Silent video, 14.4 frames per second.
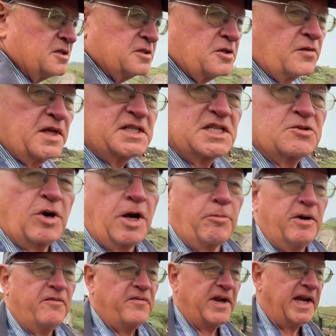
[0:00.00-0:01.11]
So this is where
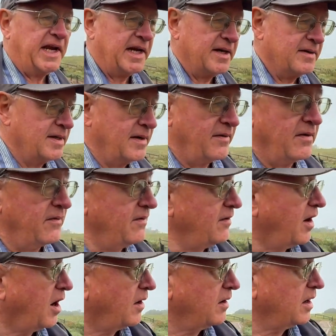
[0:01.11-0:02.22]
we feed
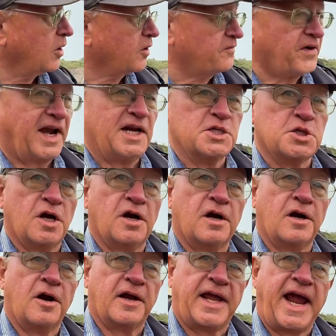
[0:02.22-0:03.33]
or finish
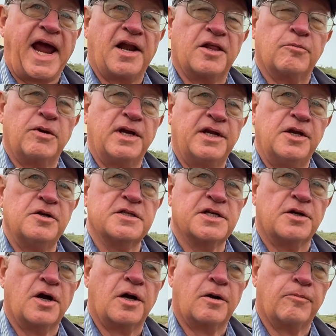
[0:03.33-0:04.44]
our cattle that we use
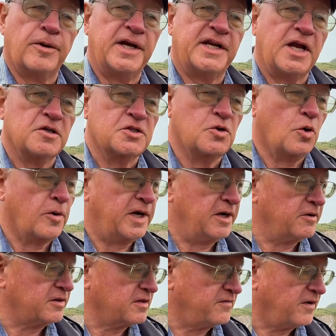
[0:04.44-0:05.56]
in our retail store
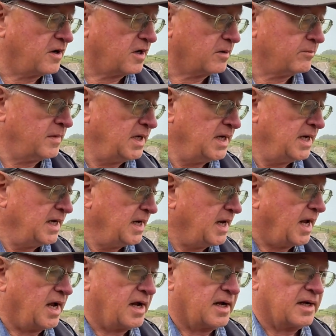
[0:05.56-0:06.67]
here at the farm.
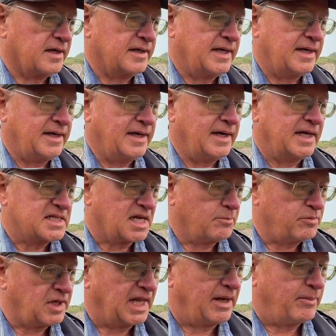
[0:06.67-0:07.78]
It's a
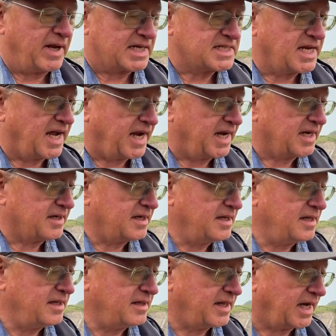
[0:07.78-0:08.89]
complete mixed diet
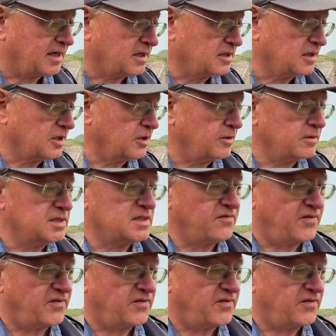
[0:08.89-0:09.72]
that includes the